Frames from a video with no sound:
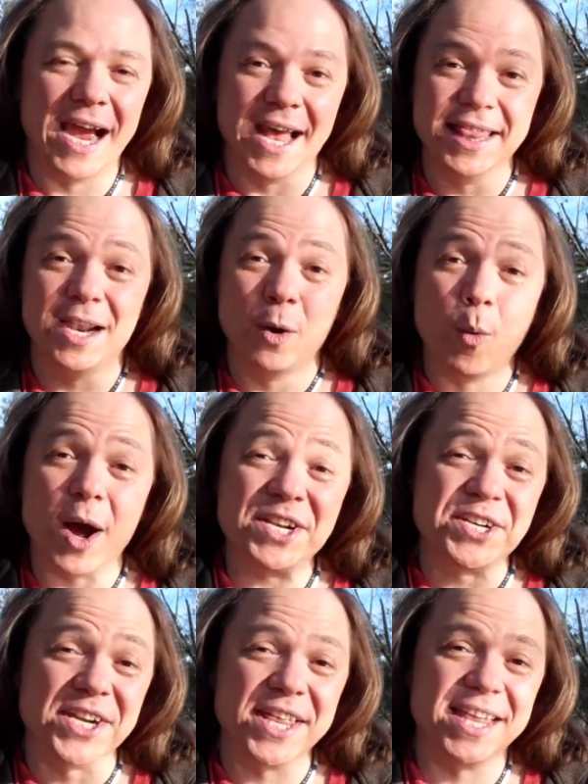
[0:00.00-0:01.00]
and they're
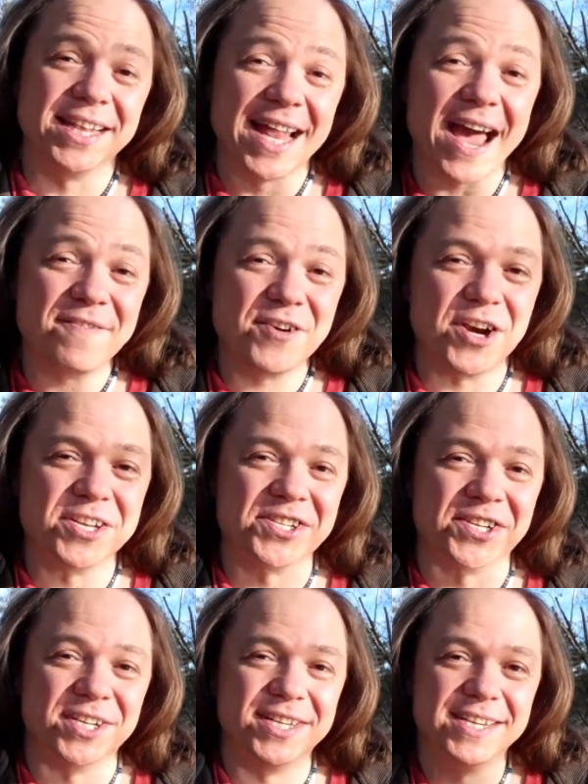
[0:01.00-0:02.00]
watching the live
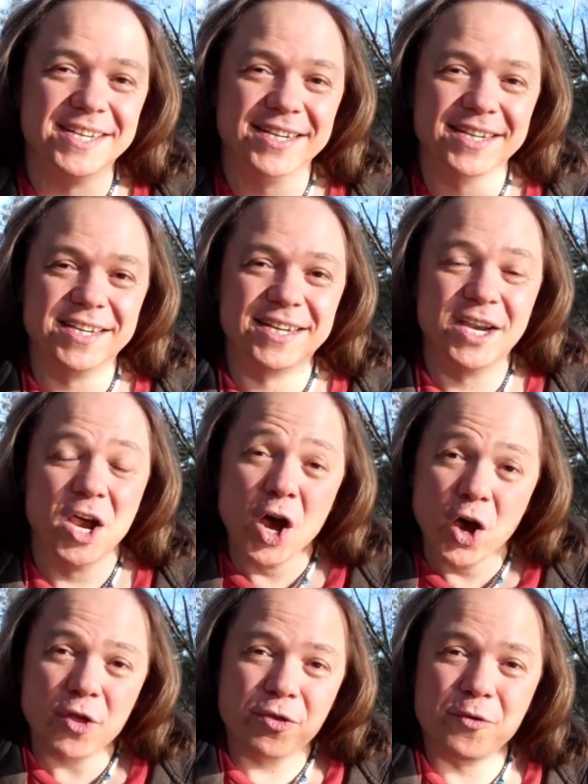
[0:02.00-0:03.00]
concert
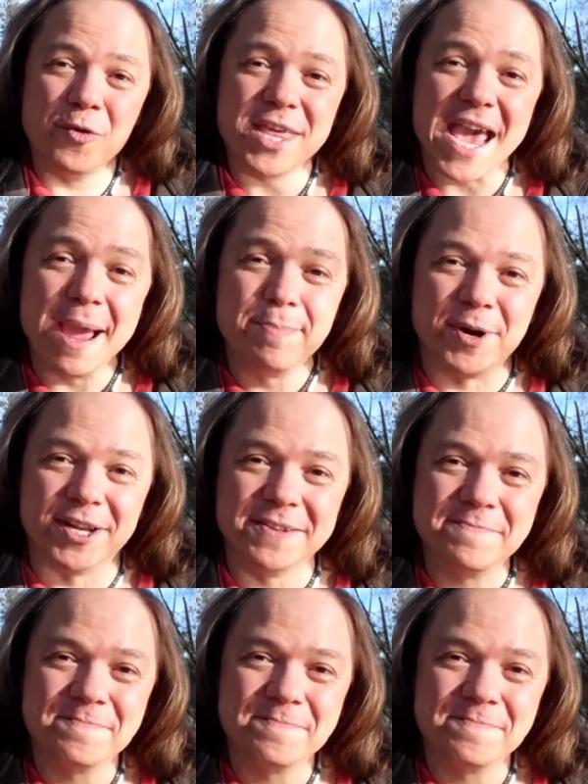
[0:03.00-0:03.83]
through the iPod,